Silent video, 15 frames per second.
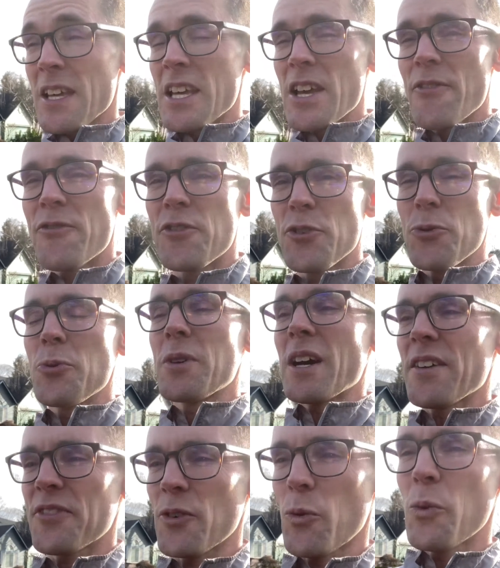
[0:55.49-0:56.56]
if you
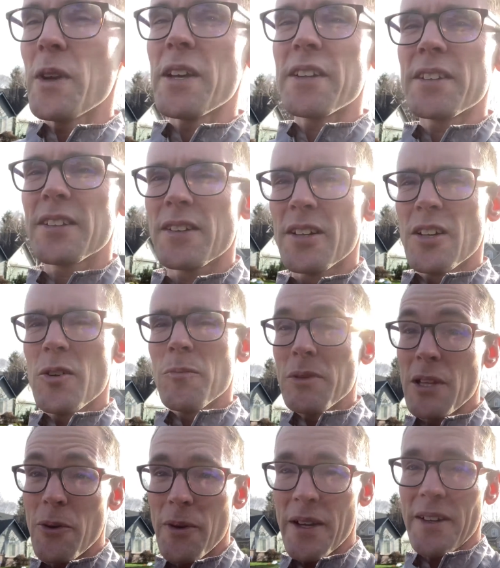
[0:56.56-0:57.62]
got the wind
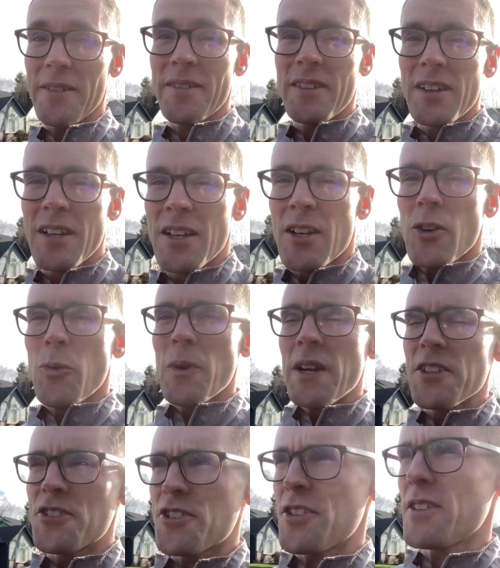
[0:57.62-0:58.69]
blowing,
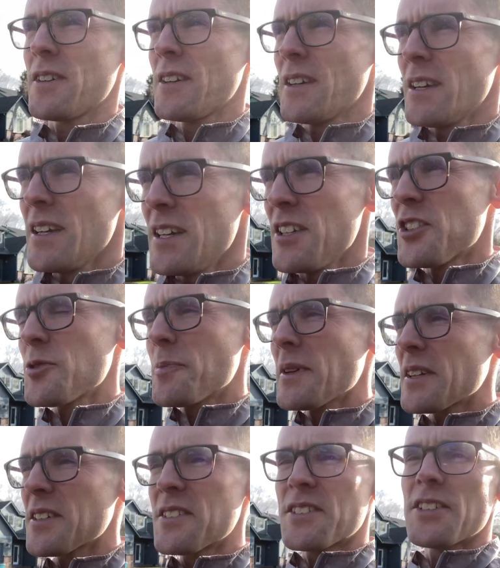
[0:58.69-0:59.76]
which is a
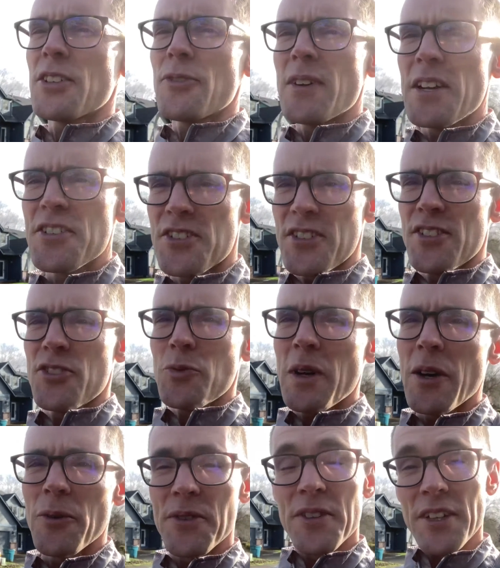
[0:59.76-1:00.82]
big consideration as
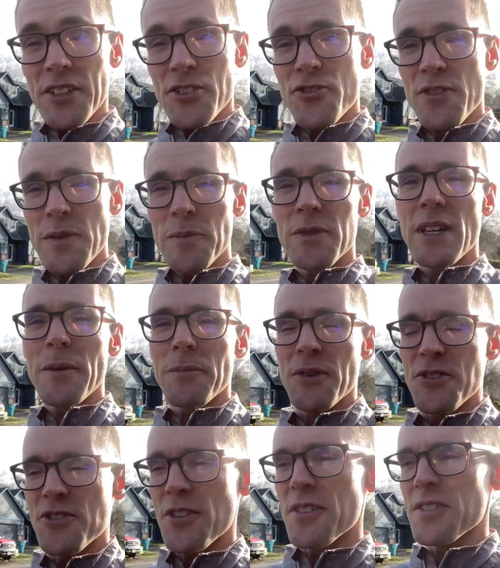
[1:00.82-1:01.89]
well with the extreme
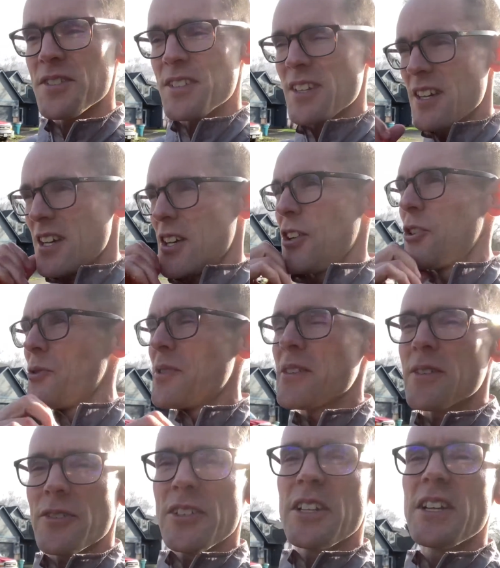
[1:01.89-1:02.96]
temperatures. You
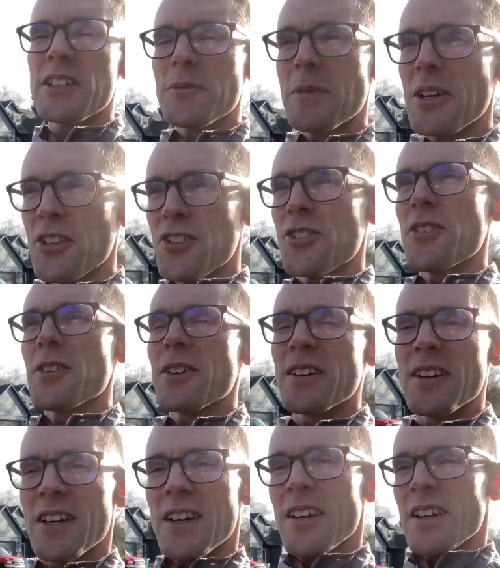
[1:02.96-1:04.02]
need to make
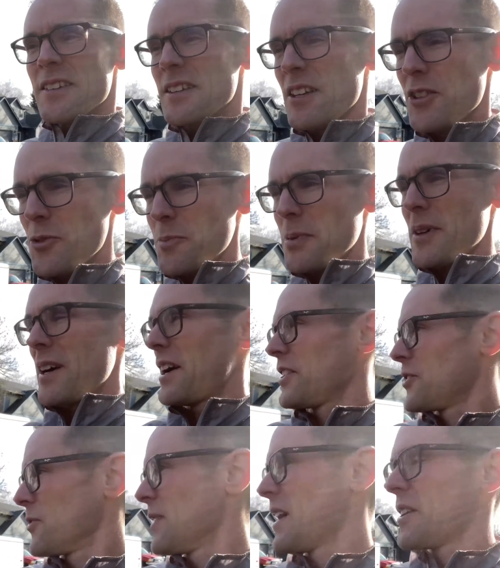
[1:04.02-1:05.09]
sure that you
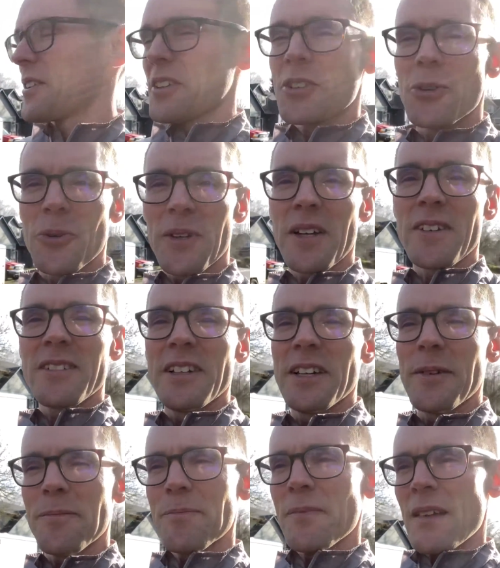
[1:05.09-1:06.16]
plan your route
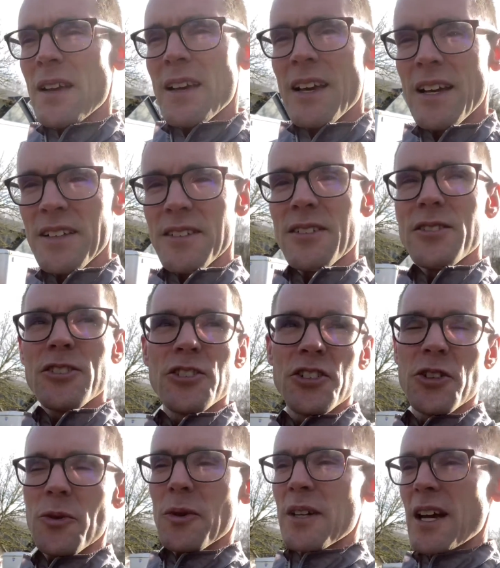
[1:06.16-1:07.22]
accordingly. And you
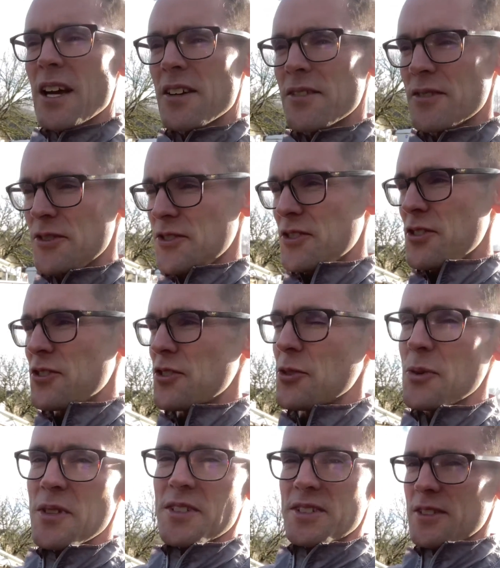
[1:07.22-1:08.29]
know, what I used to
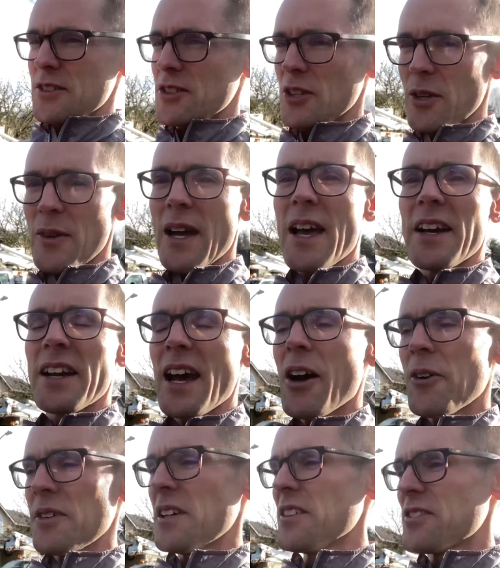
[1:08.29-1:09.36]
do is, you know, head
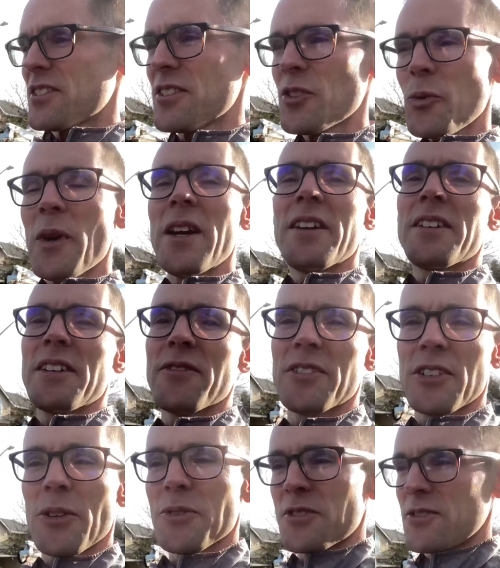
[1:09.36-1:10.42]
out into the wind,
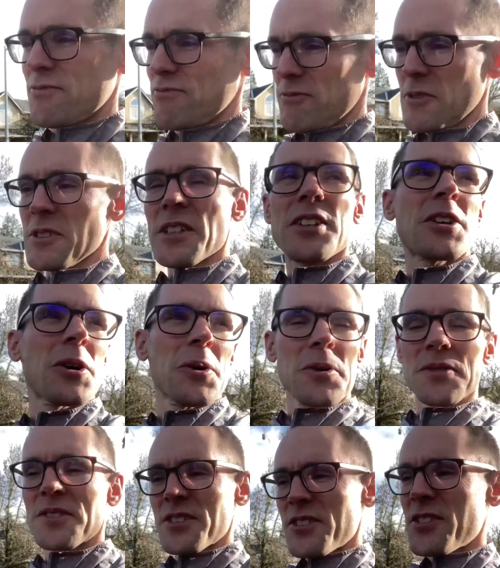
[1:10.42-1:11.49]
even though it's really
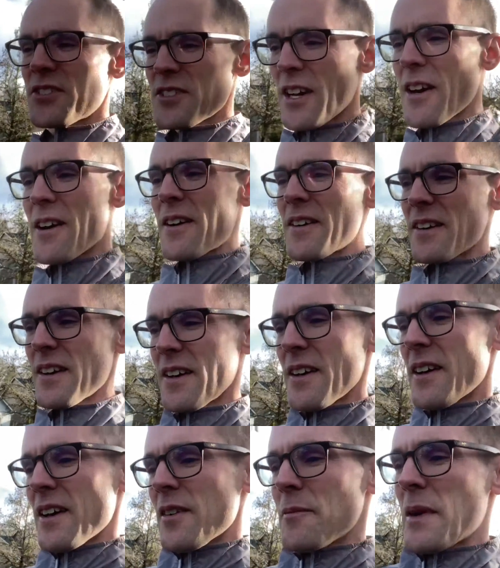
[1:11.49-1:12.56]
cold to start,
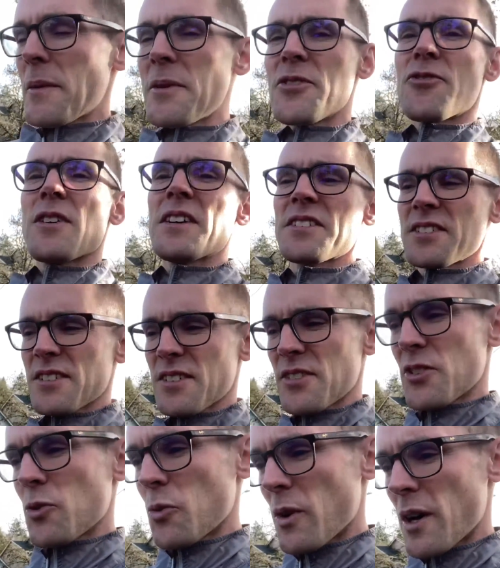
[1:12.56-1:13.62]
maybe dress a
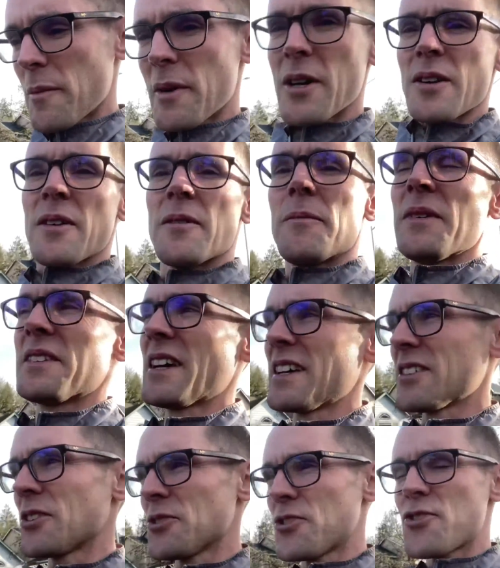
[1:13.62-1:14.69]
little warmer, but
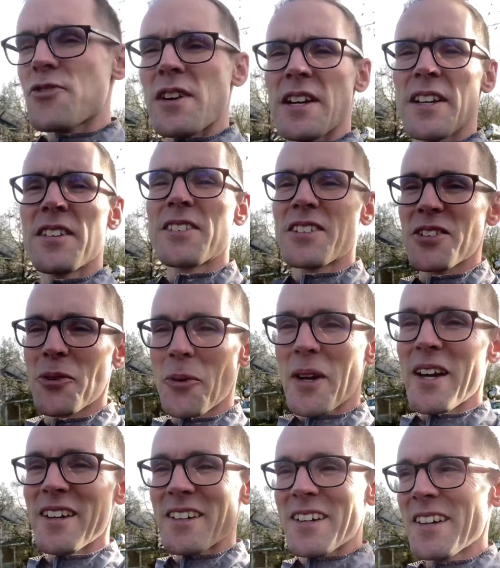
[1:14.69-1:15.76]
then go straight into the
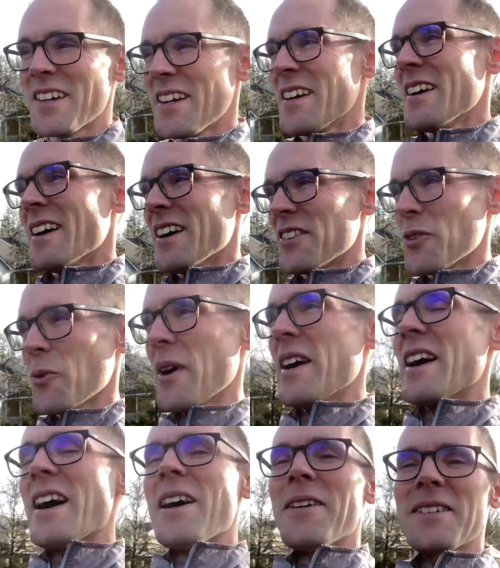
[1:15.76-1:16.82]
wind on the way
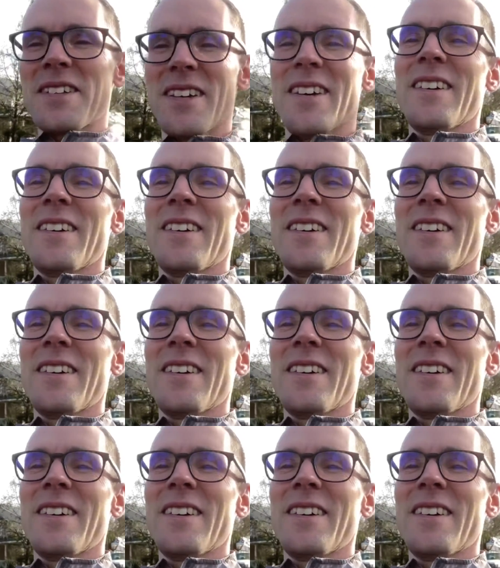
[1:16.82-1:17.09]
out.